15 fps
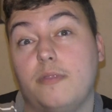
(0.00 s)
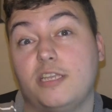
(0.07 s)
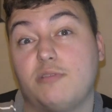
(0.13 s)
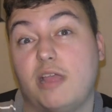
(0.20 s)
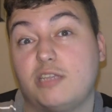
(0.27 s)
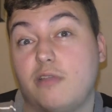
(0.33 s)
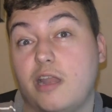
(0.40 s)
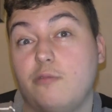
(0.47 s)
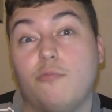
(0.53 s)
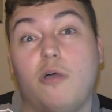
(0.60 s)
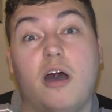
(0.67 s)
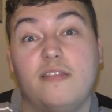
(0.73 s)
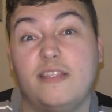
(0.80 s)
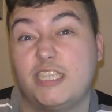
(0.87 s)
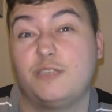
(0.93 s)
in
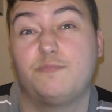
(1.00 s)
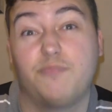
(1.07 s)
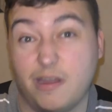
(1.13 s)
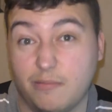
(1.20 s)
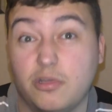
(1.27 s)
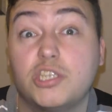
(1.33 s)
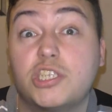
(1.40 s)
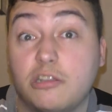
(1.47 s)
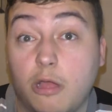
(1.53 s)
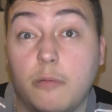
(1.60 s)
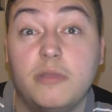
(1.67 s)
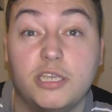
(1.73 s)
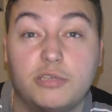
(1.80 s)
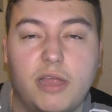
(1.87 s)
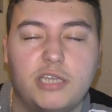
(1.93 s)
2021. This is pretty much going to
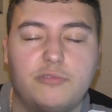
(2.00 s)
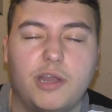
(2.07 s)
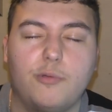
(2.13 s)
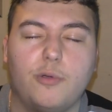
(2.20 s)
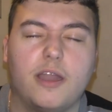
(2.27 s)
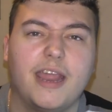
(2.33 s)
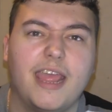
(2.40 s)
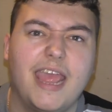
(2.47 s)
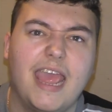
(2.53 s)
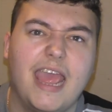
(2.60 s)
open in 2021